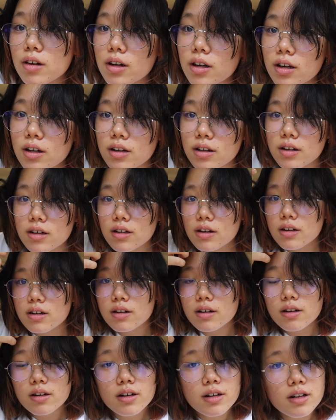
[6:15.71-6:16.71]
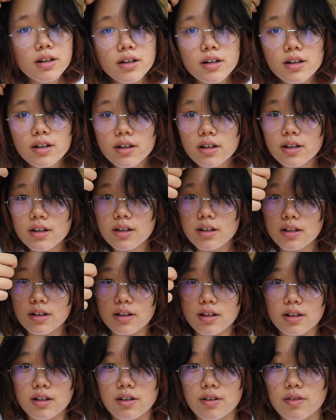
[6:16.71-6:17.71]
These are
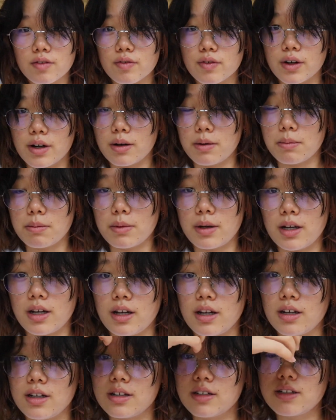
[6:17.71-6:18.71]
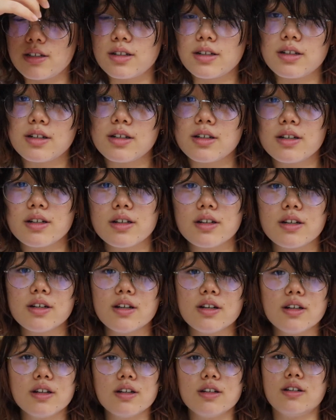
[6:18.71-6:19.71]
the front bangs.
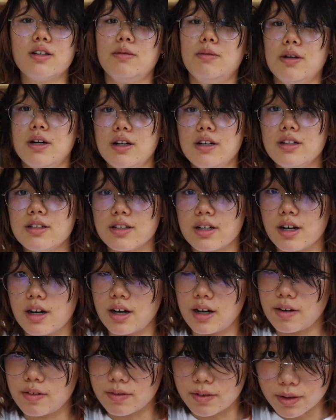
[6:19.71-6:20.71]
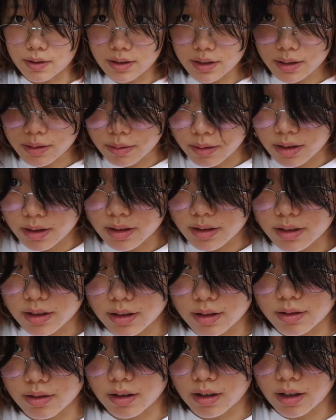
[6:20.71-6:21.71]
To be honest, I've always wanted to
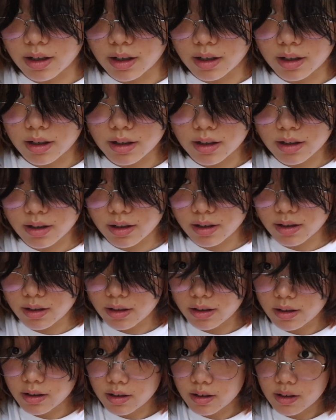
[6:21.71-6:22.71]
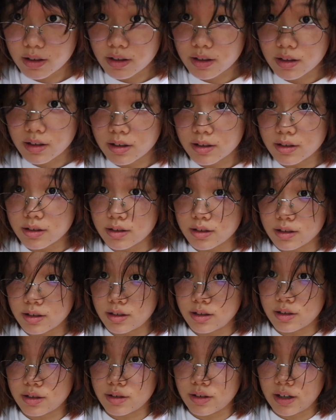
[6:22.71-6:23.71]
try
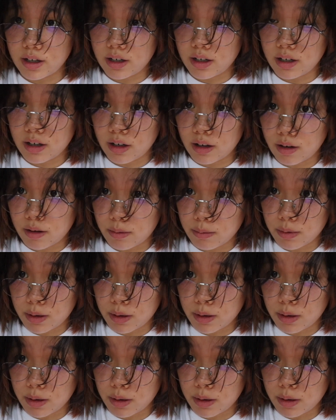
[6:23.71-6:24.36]
just straightening out